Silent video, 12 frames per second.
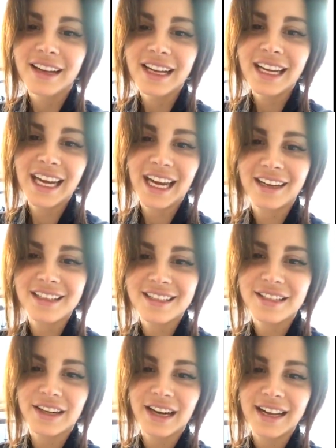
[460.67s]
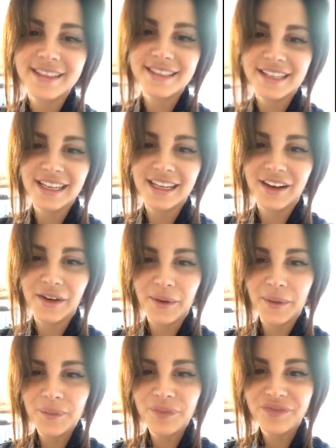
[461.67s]
Kickster, I see
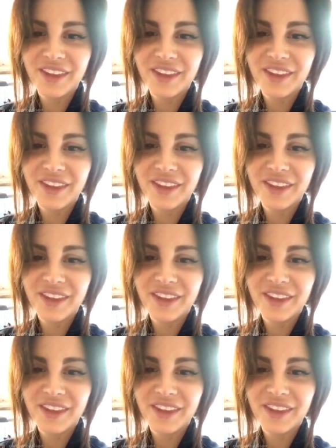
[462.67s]
you.